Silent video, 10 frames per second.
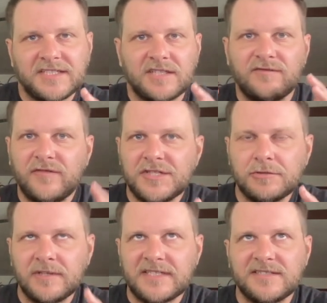can
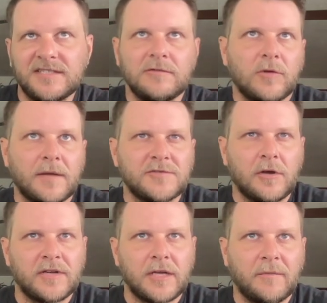visually see what I'm
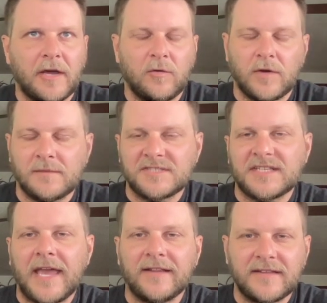talking about when I'm
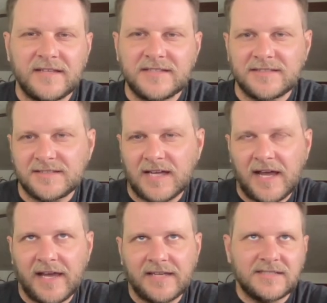scaling these
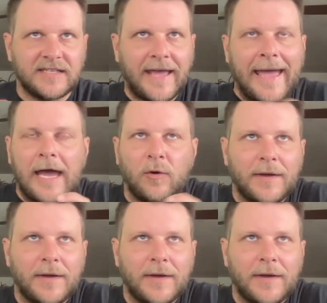designs and how